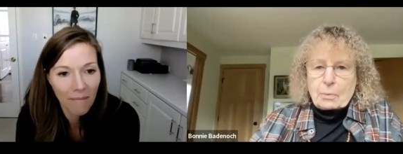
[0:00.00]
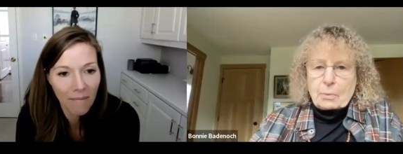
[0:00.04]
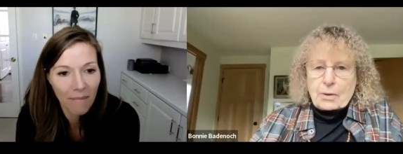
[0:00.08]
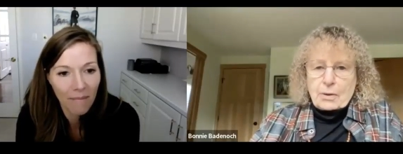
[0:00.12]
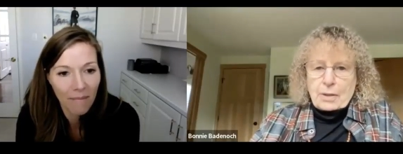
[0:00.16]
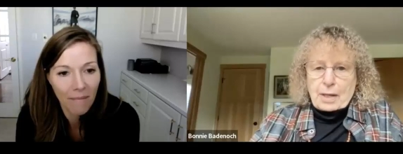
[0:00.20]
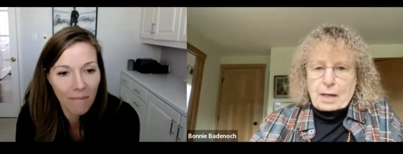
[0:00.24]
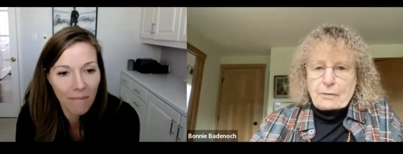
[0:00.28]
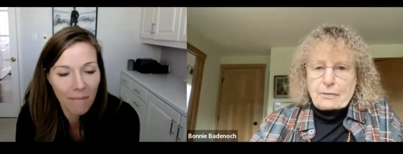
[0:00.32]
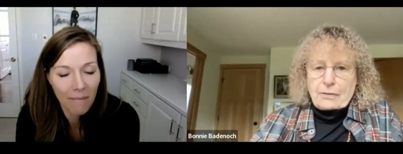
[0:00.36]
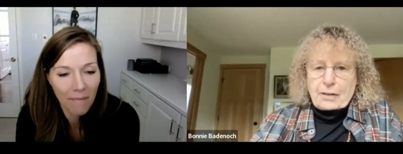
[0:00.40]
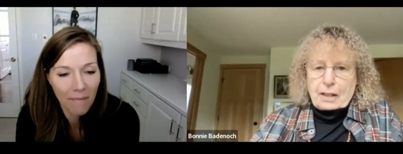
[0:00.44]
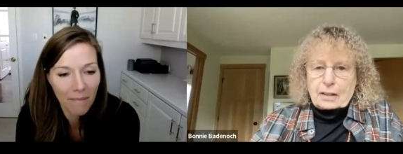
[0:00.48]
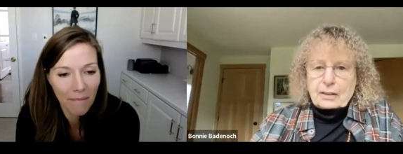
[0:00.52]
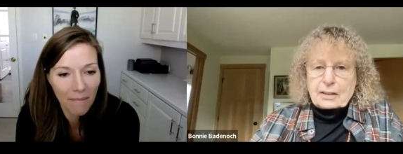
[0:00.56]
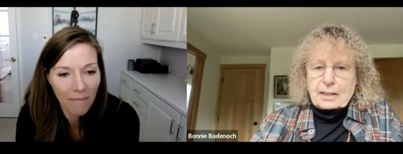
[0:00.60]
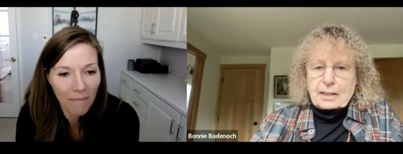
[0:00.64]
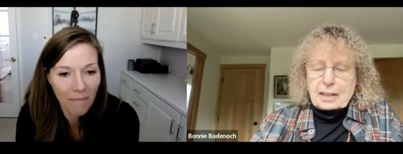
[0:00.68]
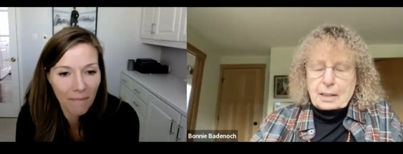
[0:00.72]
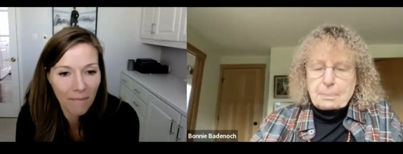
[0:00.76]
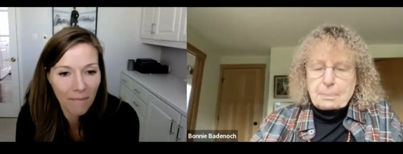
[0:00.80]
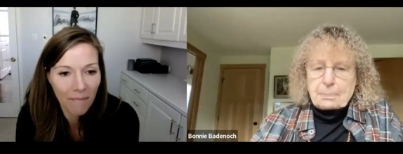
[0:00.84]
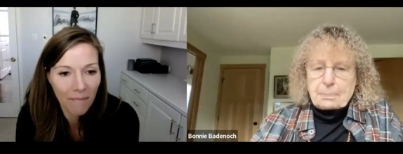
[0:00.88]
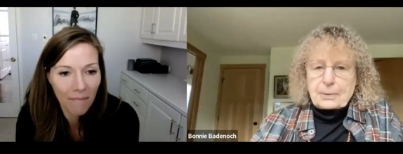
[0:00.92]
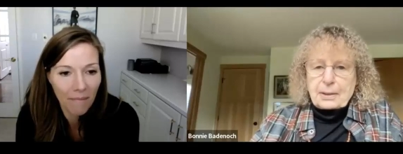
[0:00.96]
Speaker 1: where they
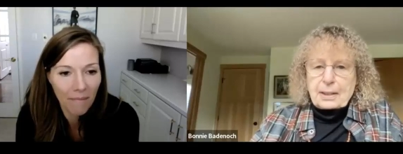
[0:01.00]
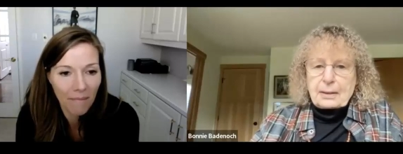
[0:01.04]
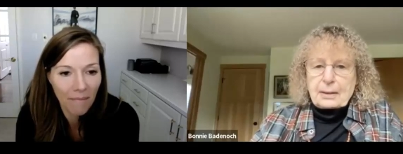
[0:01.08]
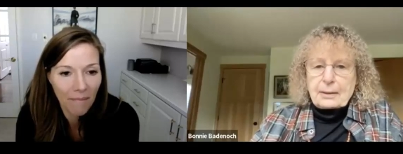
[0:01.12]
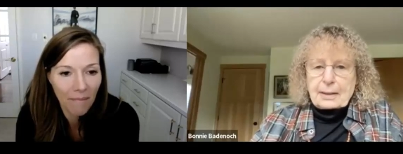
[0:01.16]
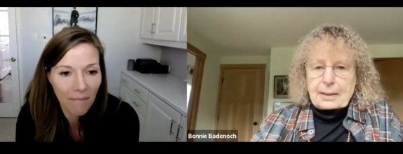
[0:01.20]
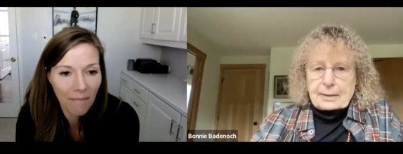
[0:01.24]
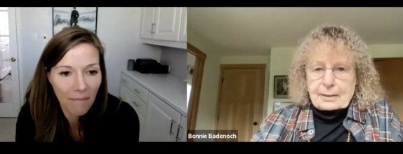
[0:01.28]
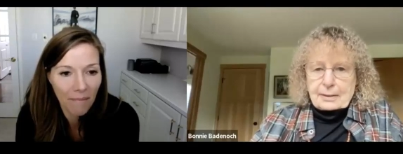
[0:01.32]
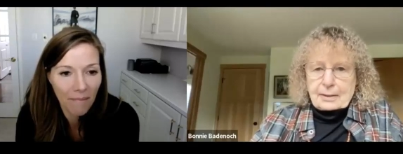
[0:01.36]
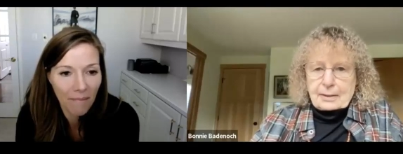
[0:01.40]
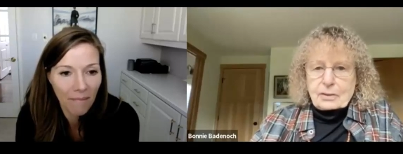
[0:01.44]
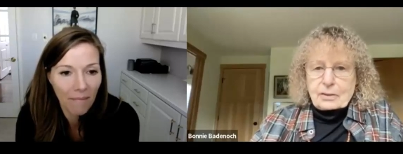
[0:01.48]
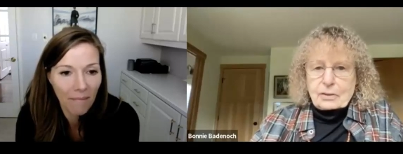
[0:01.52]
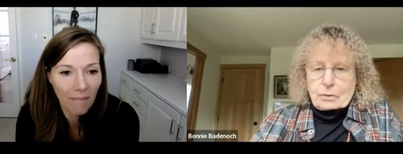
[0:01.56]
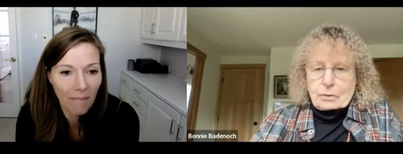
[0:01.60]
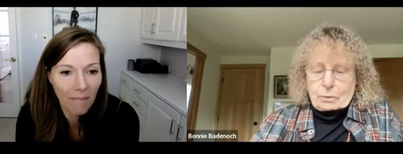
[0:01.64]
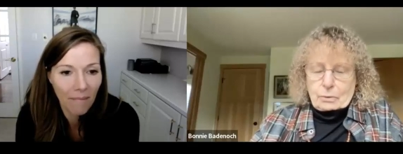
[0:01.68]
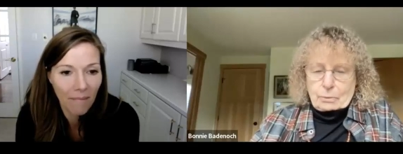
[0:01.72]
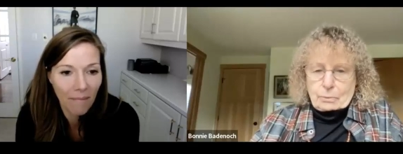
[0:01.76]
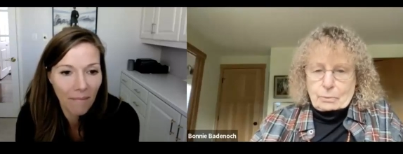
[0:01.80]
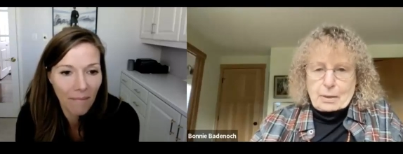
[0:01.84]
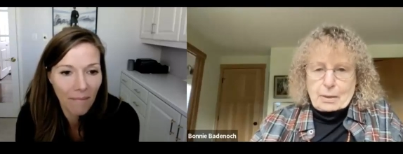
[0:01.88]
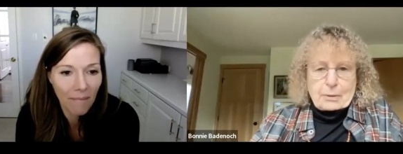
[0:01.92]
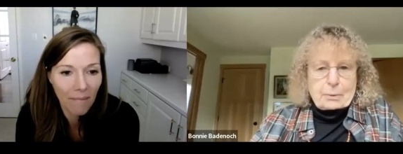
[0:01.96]
felt deeply listened
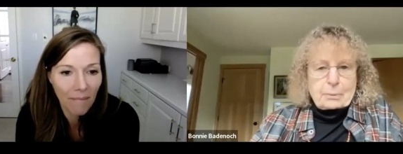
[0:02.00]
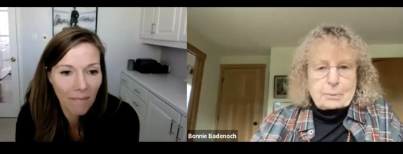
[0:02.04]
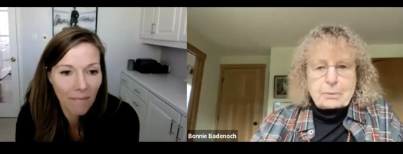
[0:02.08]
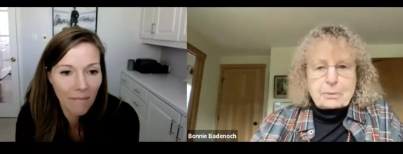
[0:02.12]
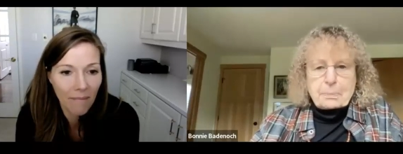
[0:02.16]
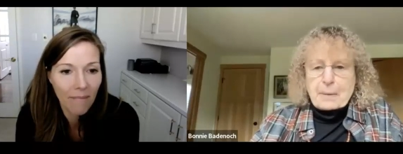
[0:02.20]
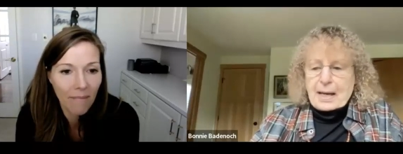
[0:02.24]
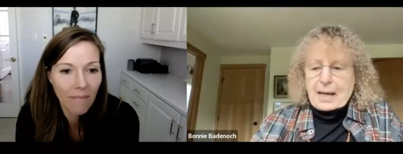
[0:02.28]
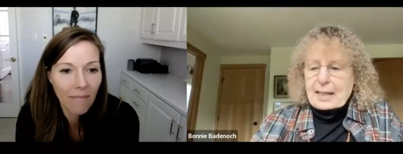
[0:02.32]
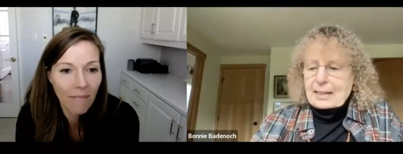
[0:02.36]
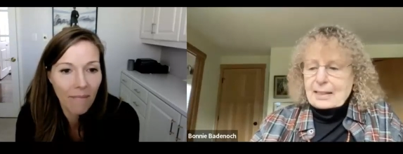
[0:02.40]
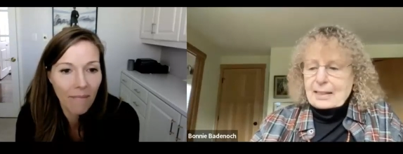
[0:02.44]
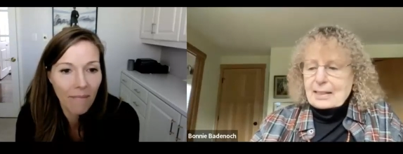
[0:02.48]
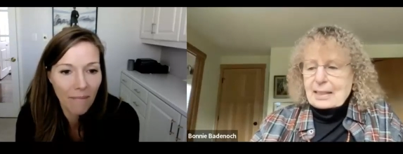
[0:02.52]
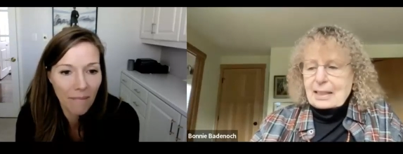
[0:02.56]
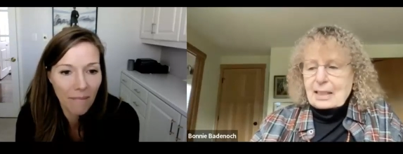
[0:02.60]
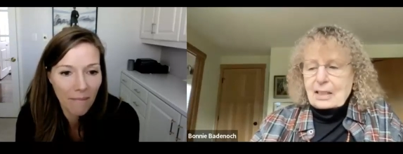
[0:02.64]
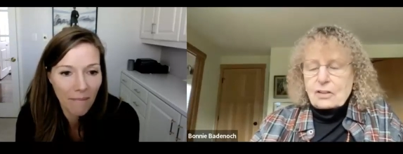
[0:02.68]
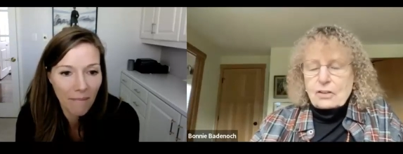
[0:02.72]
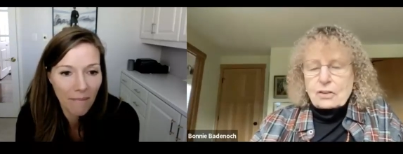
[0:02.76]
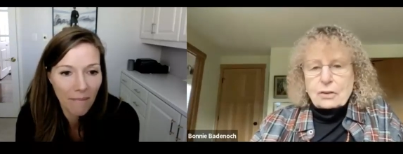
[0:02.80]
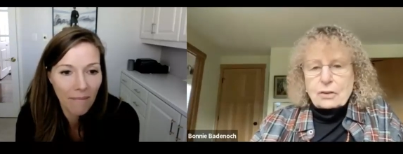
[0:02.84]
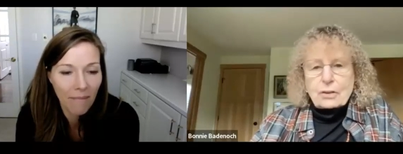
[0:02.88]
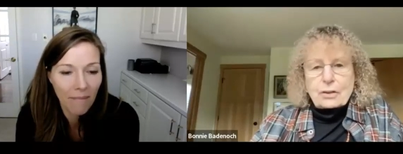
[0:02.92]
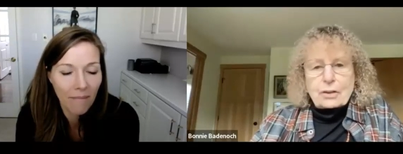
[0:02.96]
to, whether it was by a
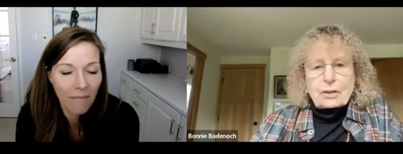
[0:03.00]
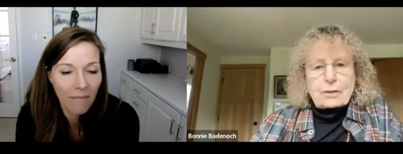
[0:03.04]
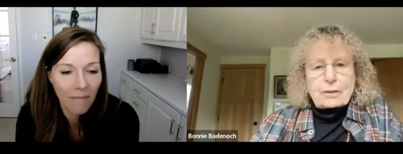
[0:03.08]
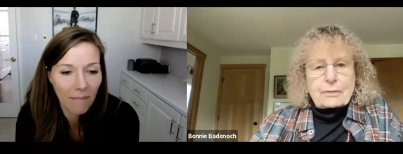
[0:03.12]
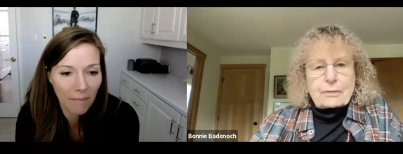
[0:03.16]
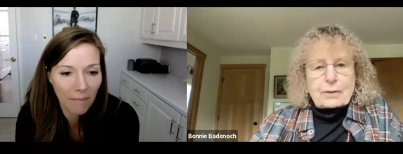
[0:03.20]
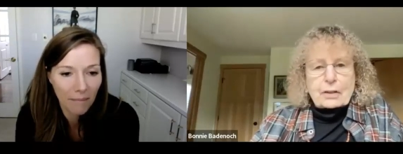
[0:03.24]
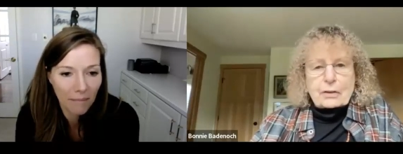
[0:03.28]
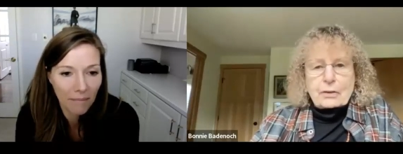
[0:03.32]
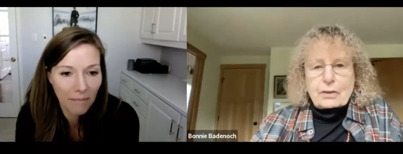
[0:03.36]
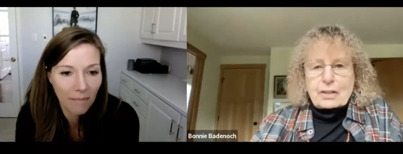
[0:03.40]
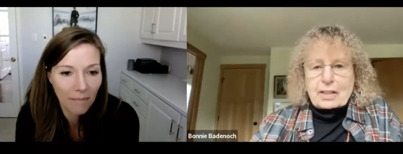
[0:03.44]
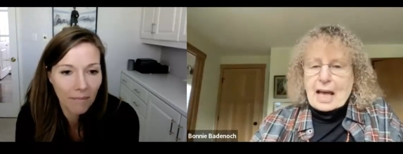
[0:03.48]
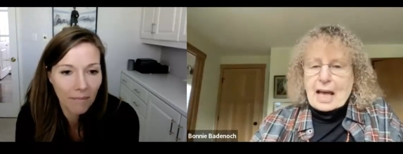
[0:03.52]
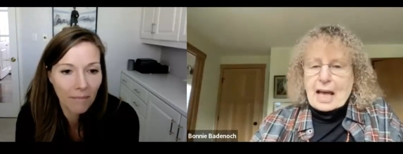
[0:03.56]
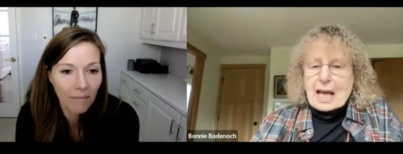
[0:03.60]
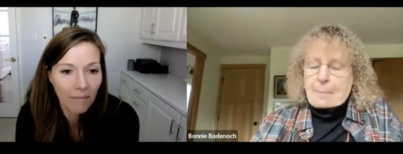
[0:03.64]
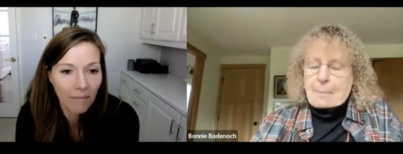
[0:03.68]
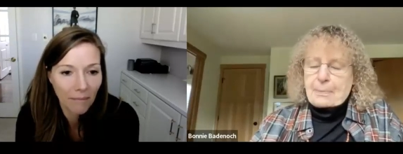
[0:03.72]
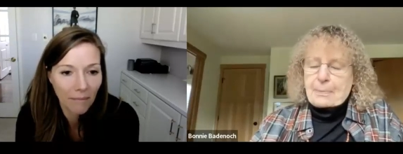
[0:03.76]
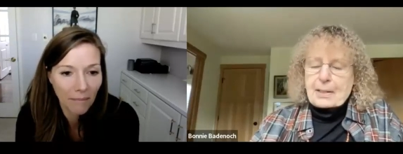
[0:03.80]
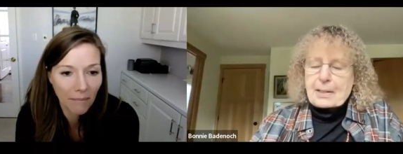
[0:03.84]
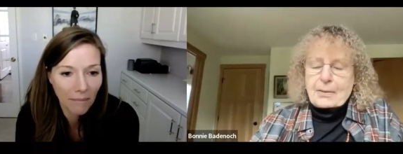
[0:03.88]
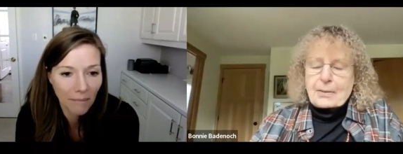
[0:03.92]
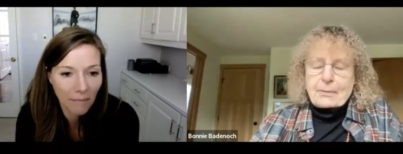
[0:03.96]
teacher, if it couldn't
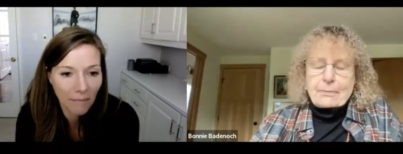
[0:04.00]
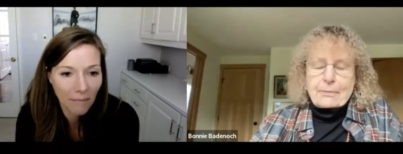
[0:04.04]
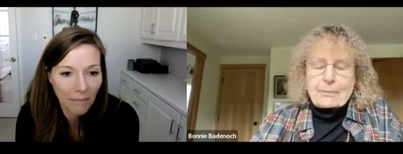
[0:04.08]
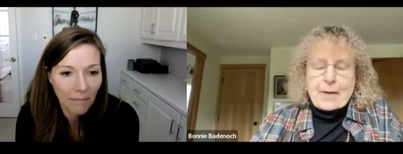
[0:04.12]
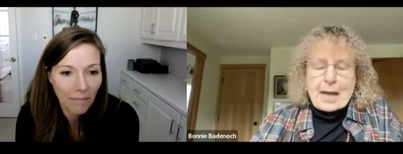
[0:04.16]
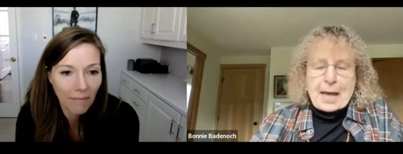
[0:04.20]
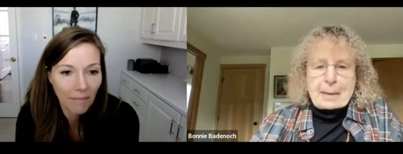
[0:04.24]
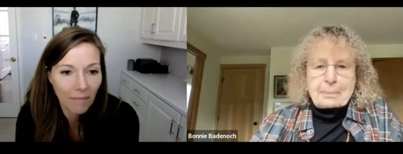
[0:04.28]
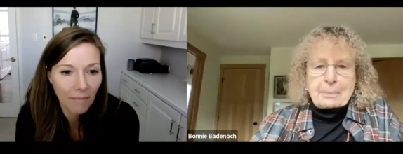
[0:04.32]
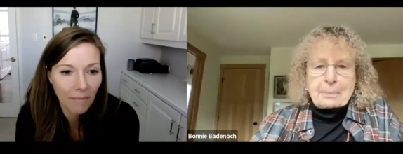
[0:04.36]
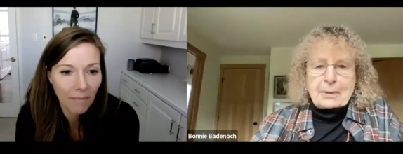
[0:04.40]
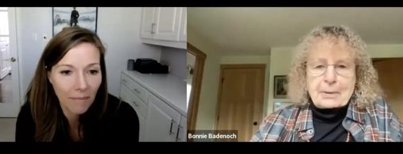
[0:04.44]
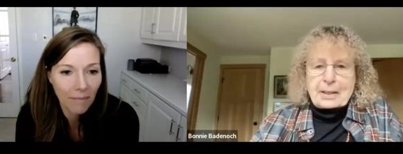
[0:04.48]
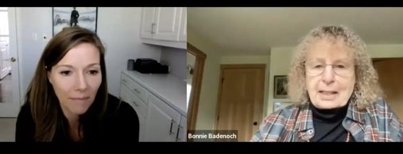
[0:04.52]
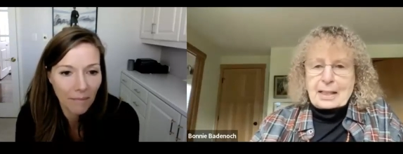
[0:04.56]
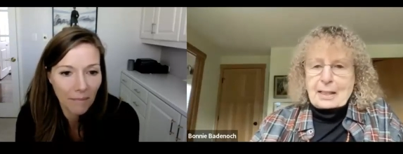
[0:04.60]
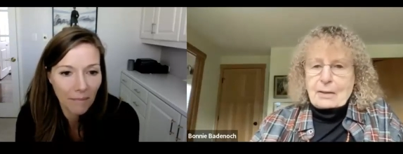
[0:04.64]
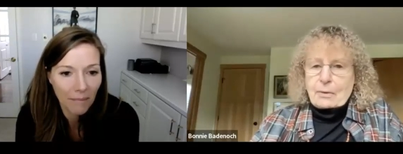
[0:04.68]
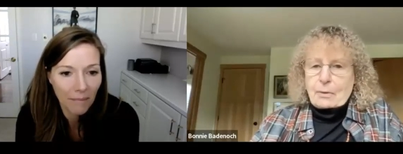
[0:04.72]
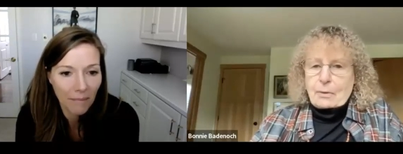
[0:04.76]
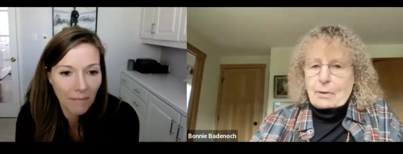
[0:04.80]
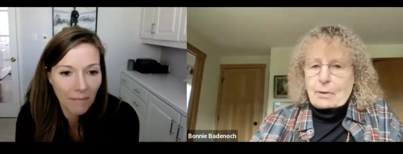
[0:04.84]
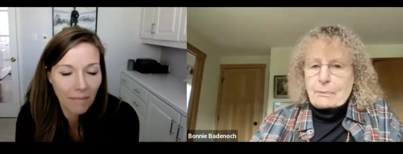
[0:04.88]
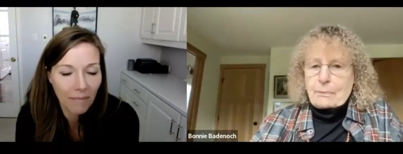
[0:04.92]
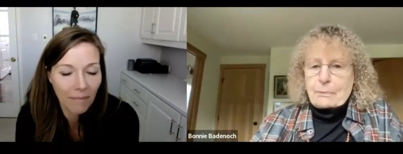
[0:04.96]
happen in the
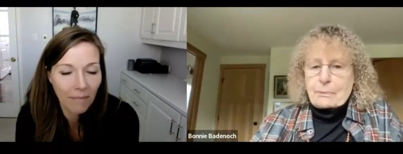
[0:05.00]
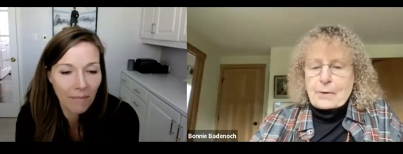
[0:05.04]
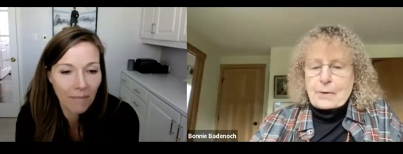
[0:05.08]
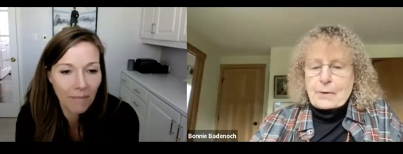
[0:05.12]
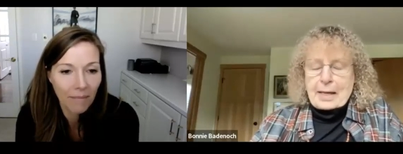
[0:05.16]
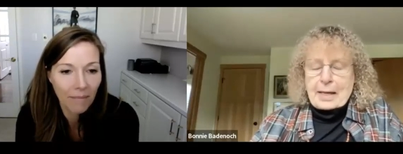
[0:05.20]
family or a